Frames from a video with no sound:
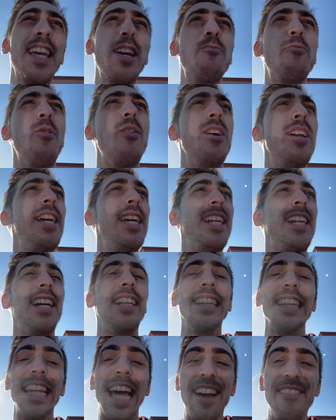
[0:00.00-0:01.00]
They wanted
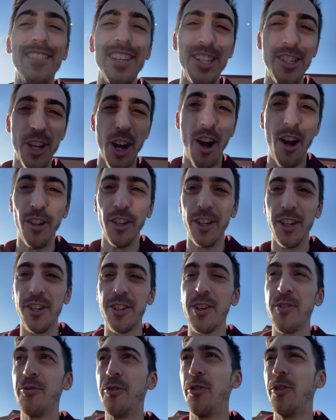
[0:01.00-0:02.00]

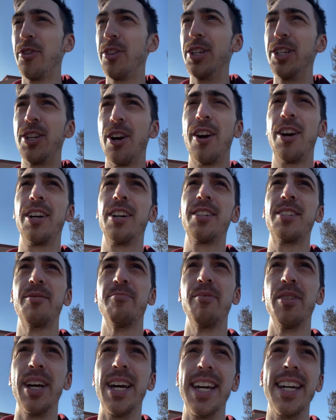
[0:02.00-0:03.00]
$11 for the Darkness
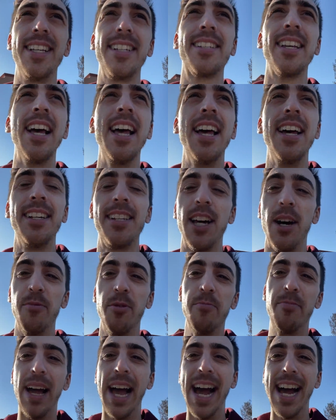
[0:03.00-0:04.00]
Ablaze
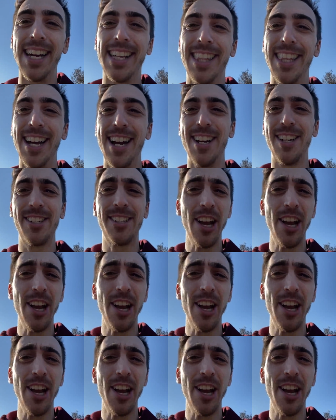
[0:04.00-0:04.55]
double pack there.